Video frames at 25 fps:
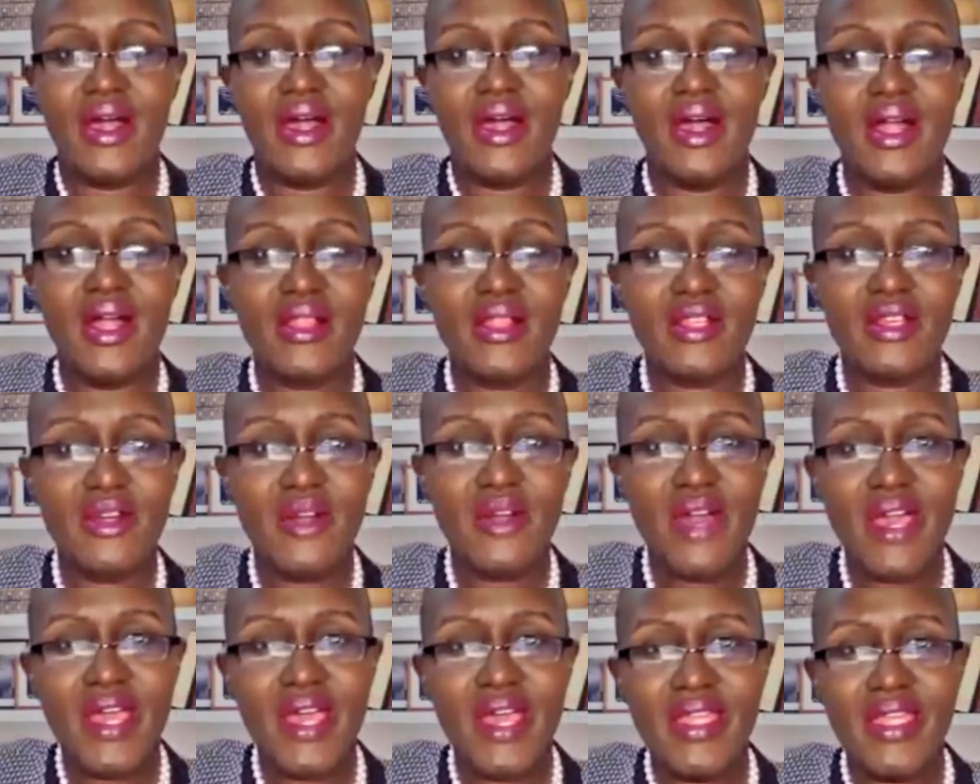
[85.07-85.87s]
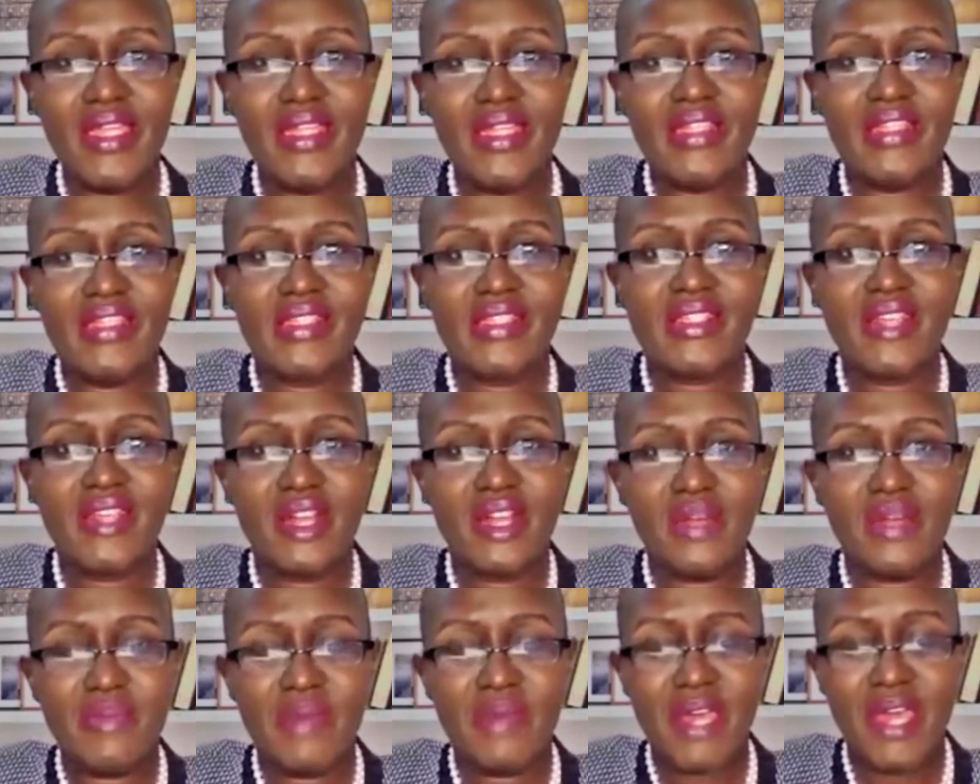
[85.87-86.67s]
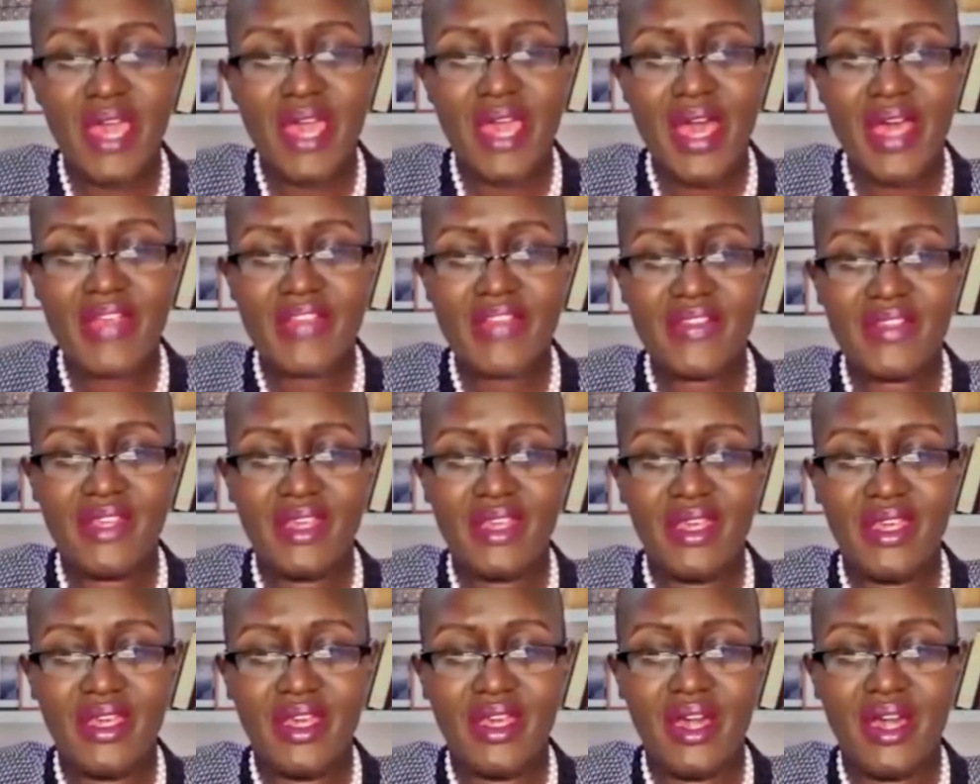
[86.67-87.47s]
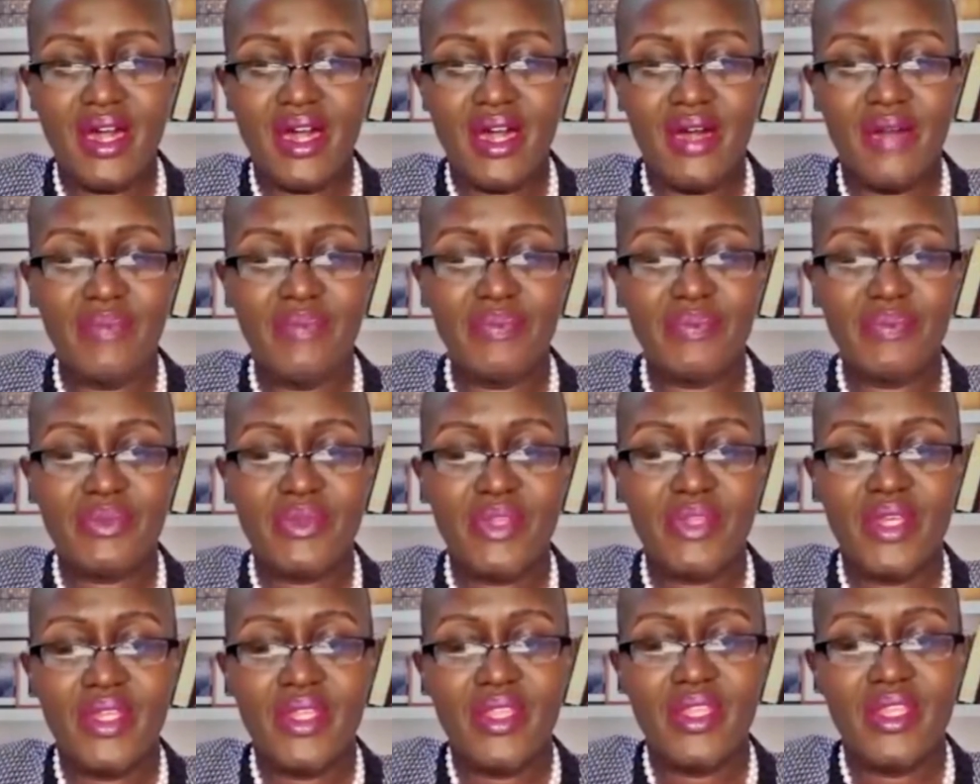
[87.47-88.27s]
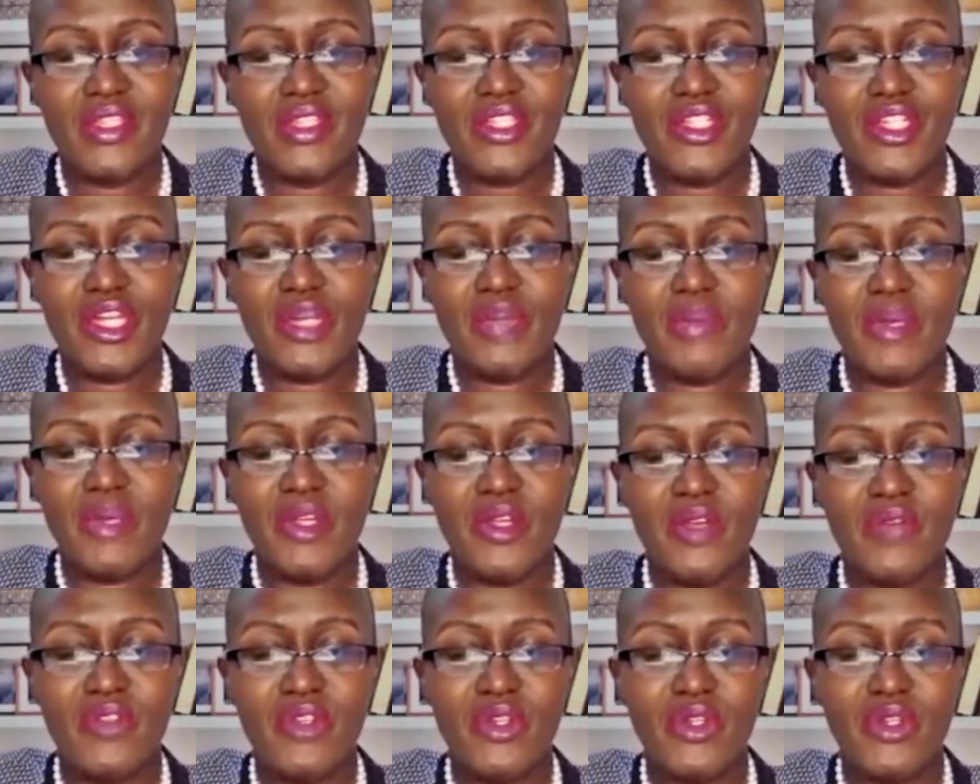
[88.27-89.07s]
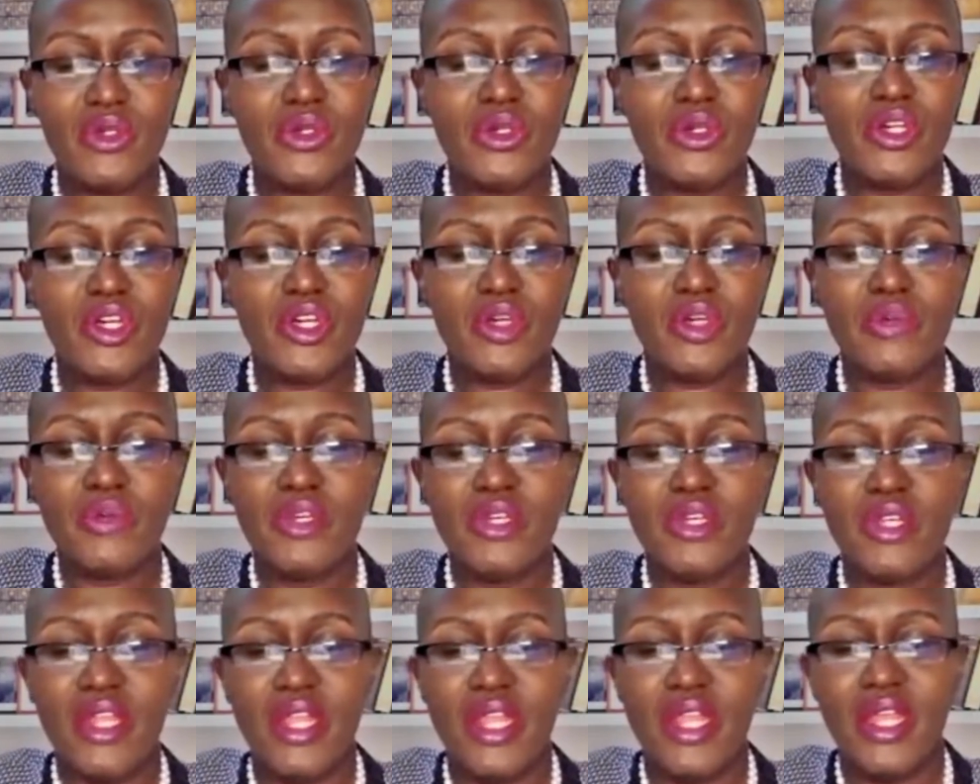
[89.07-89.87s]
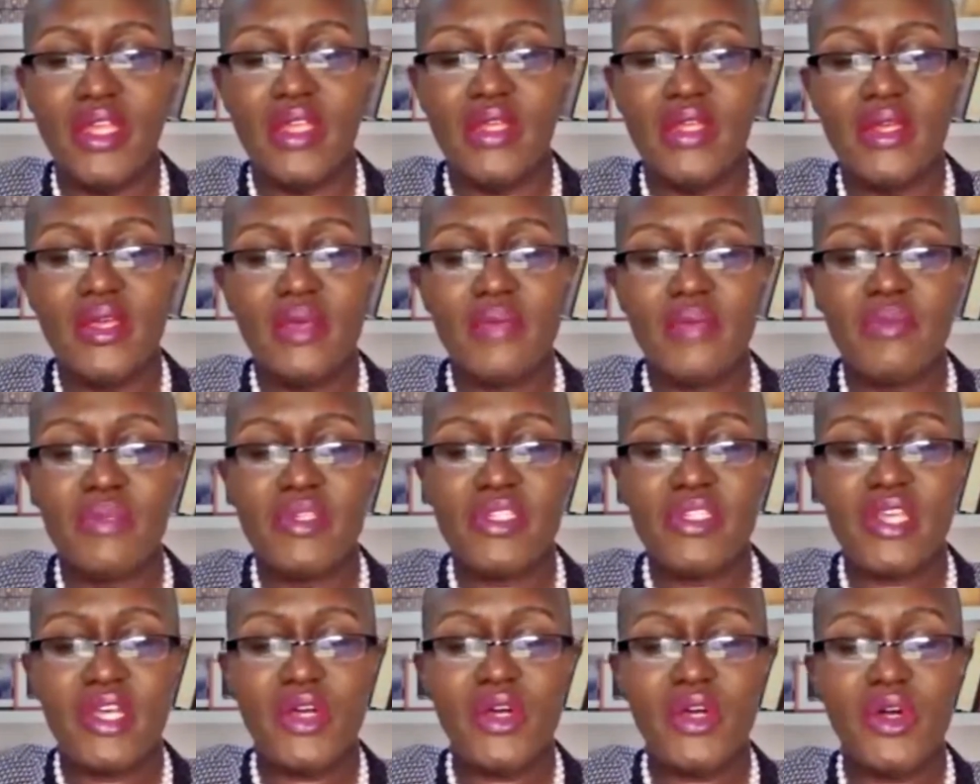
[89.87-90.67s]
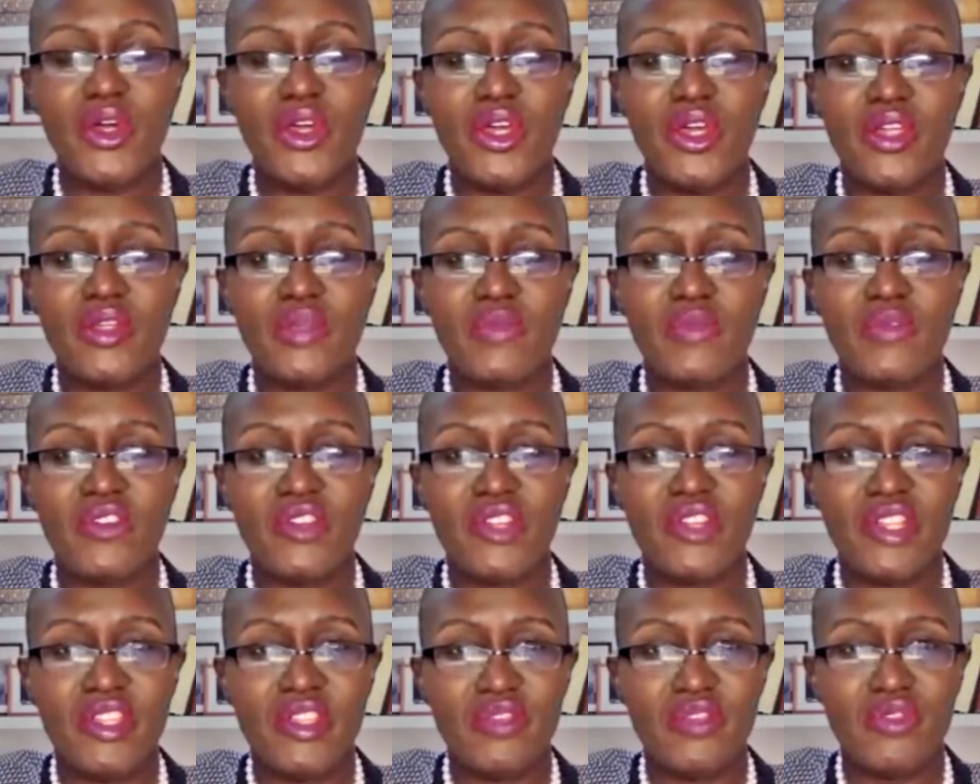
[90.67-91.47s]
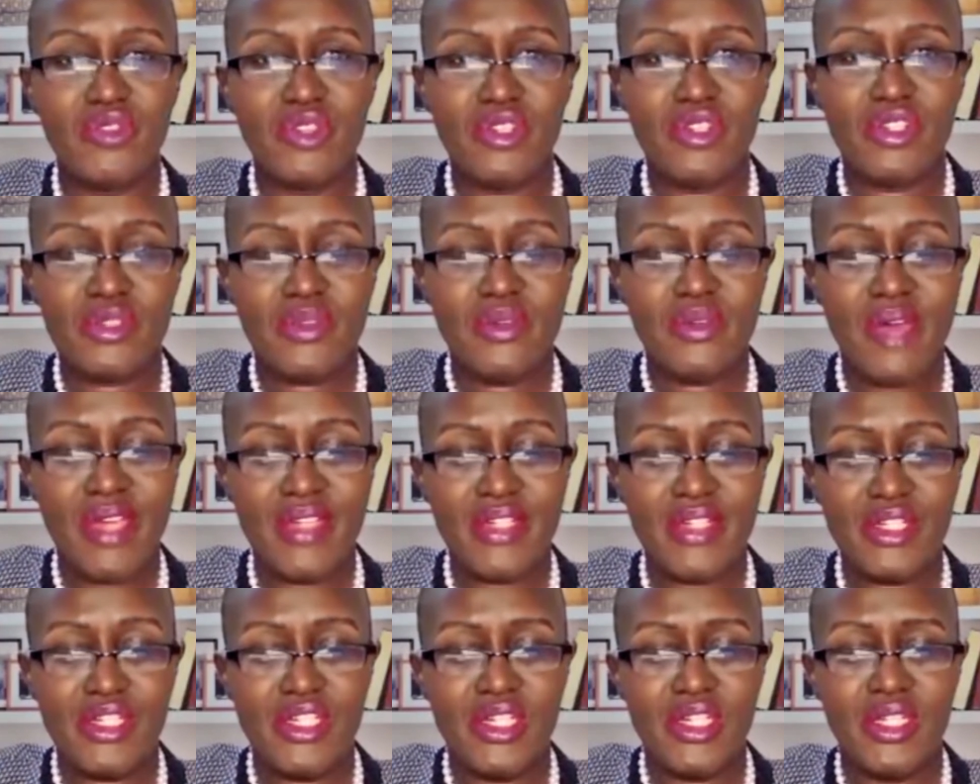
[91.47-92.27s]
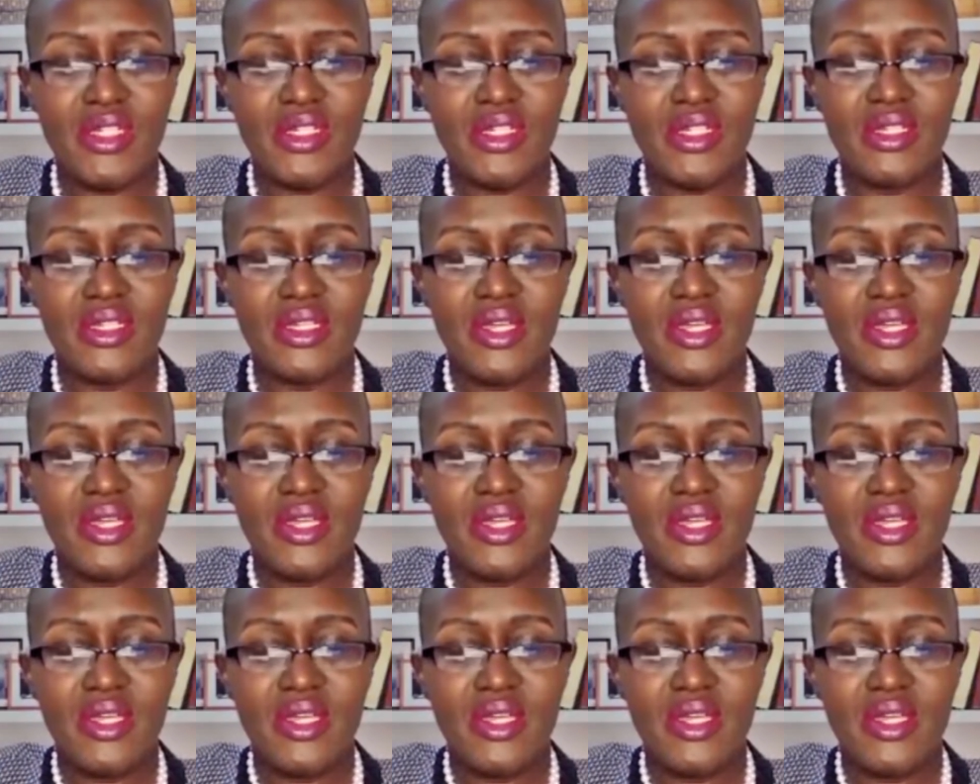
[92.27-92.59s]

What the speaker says: I'll go ahead and start by asking the chairman of the Kuku community, Mr. Goyo Loponi, the first question.